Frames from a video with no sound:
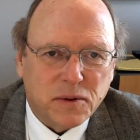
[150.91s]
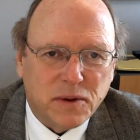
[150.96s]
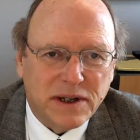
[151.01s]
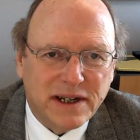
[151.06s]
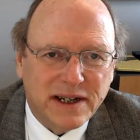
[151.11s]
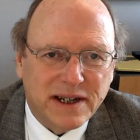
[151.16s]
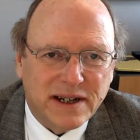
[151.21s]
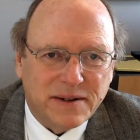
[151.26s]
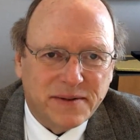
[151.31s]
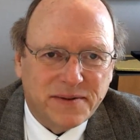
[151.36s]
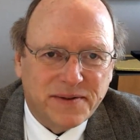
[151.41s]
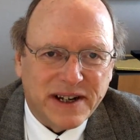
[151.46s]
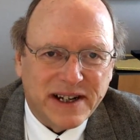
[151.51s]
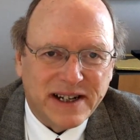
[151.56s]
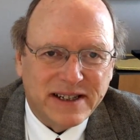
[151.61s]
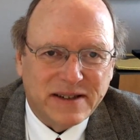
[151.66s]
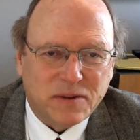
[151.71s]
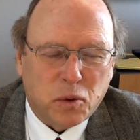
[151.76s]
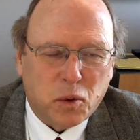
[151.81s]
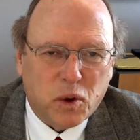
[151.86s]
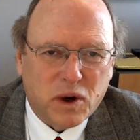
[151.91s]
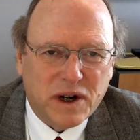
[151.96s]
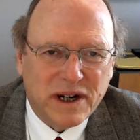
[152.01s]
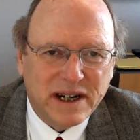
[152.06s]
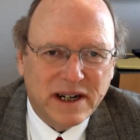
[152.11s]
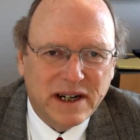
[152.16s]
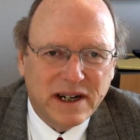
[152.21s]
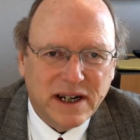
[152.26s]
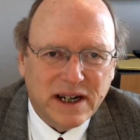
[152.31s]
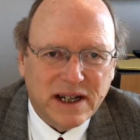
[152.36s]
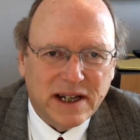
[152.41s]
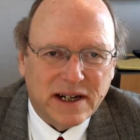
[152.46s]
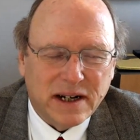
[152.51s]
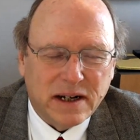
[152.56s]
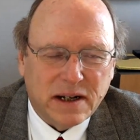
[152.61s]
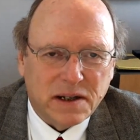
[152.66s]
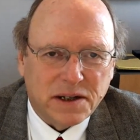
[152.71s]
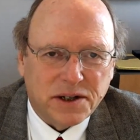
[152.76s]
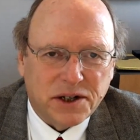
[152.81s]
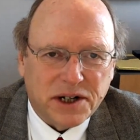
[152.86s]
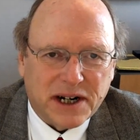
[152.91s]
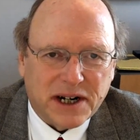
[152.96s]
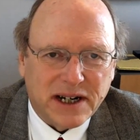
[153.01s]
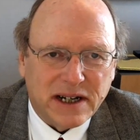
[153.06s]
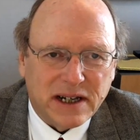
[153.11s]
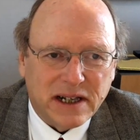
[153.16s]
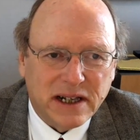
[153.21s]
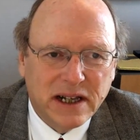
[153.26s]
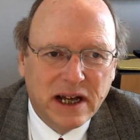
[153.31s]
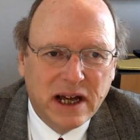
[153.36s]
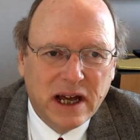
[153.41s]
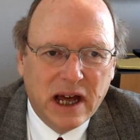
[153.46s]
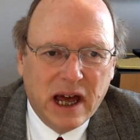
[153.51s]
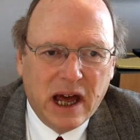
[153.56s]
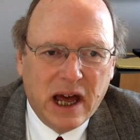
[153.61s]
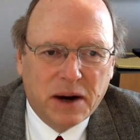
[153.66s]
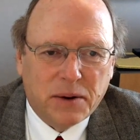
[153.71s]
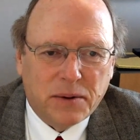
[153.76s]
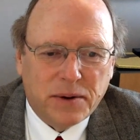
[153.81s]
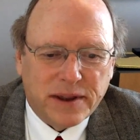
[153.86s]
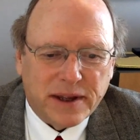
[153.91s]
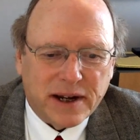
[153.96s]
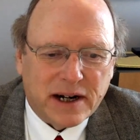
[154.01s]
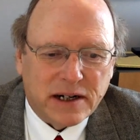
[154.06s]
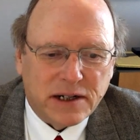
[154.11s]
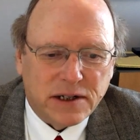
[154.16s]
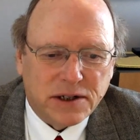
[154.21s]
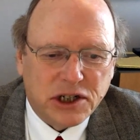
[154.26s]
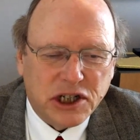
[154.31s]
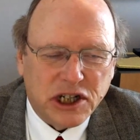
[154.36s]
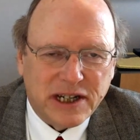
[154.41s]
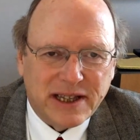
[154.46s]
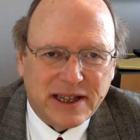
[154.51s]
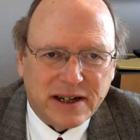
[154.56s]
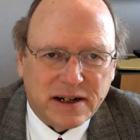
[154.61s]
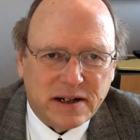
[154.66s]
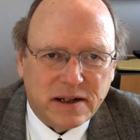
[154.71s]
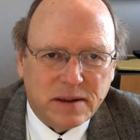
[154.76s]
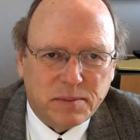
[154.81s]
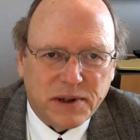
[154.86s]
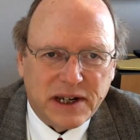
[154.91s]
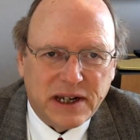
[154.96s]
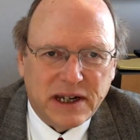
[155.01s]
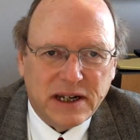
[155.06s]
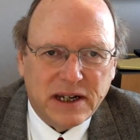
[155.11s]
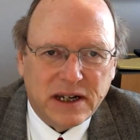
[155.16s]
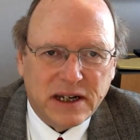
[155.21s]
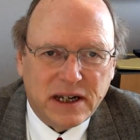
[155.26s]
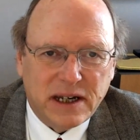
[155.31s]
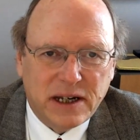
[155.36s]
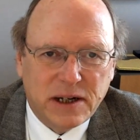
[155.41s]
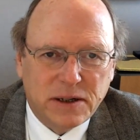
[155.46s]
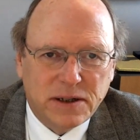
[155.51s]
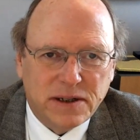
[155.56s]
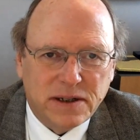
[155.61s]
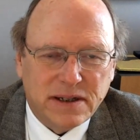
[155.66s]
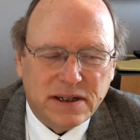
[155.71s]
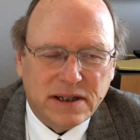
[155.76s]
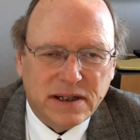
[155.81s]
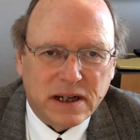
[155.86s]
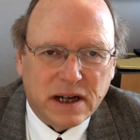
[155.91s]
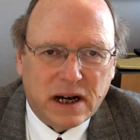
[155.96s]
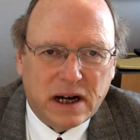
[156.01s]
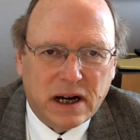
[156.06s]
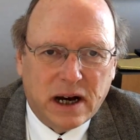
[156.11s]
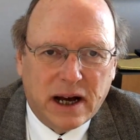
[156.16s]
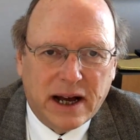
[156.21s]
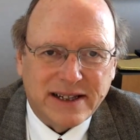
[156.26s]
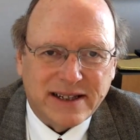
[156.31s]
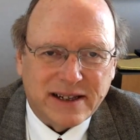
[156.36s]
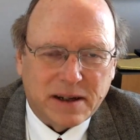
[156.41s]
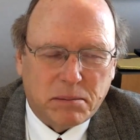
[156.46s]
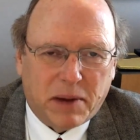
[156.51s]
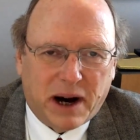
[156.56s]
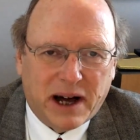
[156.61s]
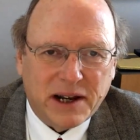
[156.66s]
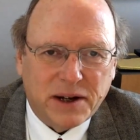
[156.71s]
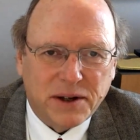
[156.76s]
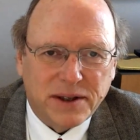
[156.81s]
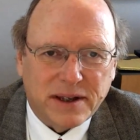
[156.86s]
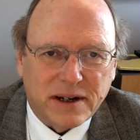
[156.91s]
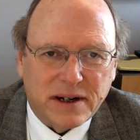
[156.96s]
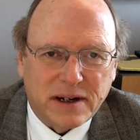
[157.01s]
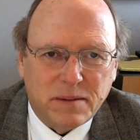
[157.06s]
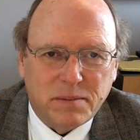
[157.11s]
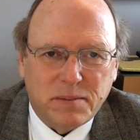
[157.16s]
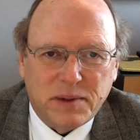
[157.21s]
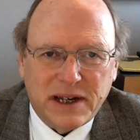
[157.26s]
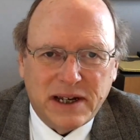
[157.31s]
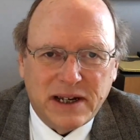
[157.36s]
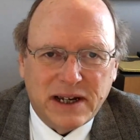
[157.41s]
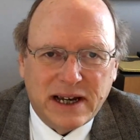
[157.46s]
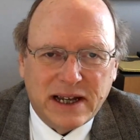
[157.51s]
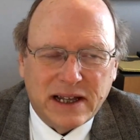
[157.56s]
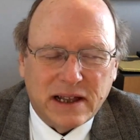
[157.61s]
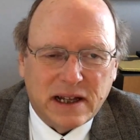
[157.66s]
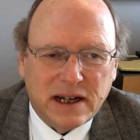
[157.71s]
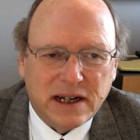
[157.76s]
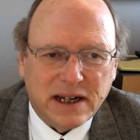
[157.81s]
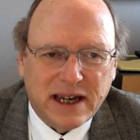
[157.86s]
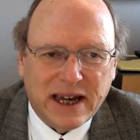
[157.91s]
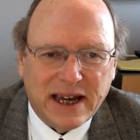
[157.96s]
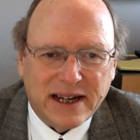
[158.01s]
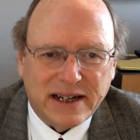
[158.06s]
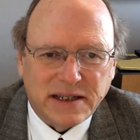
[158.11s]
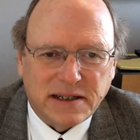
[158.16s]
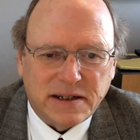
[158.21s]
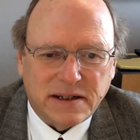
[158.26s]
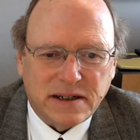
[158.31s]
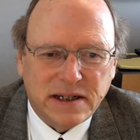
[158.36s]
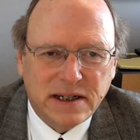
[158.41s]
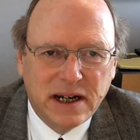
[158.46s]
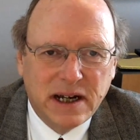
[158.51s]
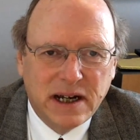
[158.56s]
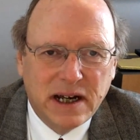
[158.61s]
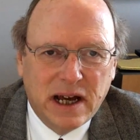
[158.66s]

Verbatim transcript: We did a phase one clinical trial with our gene therapy used as a monotherapy in lung cancer.